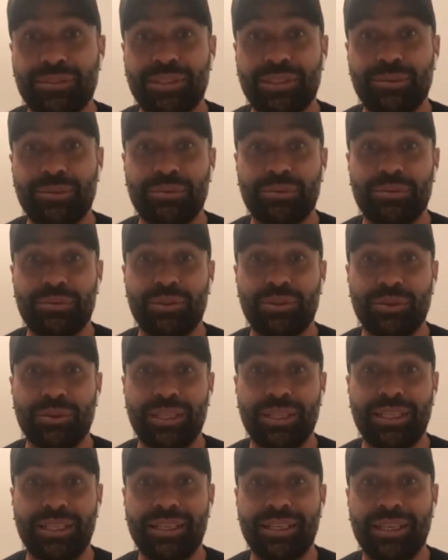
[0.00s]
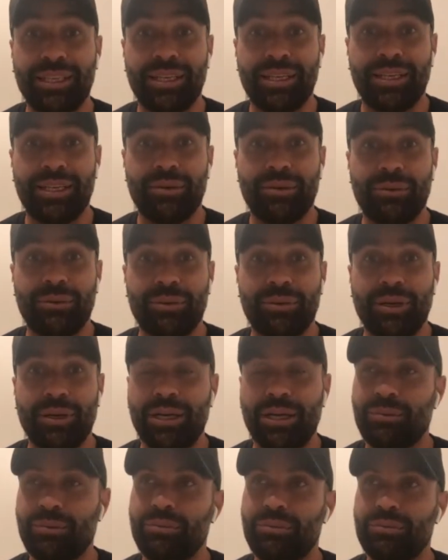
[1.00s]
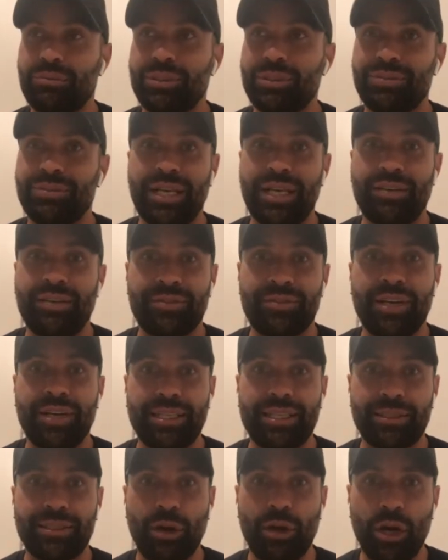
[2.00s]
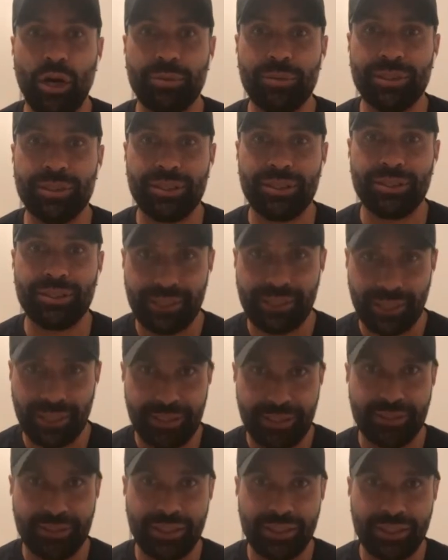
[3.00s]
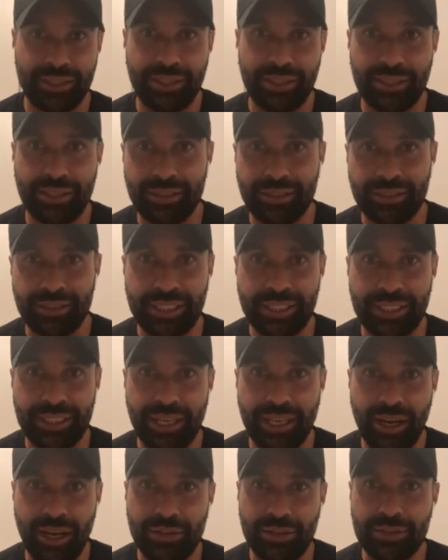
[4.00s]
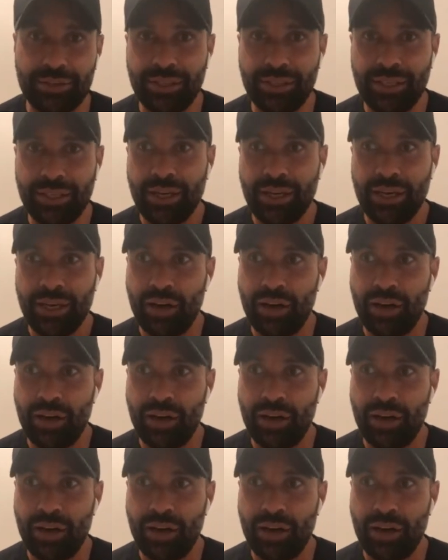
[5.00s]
obviously doing with FFA at the moment, that's the CEO.